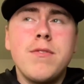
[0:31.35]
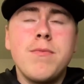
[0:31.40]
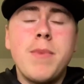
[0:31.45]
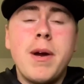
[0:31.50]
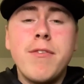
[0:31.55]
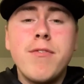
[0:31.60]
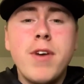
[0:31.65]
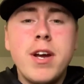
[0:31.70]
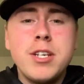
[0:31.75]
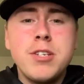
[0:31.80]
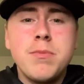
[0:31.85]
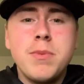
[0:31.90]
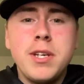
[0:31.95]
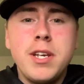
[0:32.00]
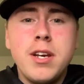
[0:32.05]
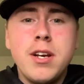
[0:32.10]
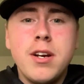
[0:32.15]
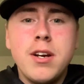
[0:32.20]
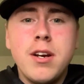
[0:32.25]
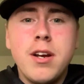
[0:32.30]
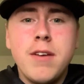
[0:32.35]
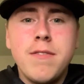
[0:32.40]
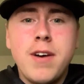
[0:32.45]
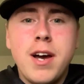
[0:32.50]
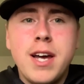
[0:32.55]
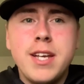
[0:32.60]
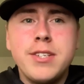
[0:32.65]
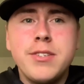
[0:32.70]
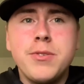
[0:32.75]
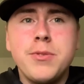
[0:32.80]
my freshman year of
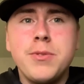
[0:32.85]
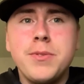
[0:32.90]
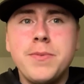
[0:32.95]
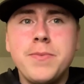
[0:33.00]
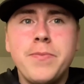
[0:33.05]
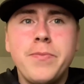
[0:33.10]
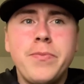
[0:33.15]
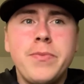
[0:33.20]
high school.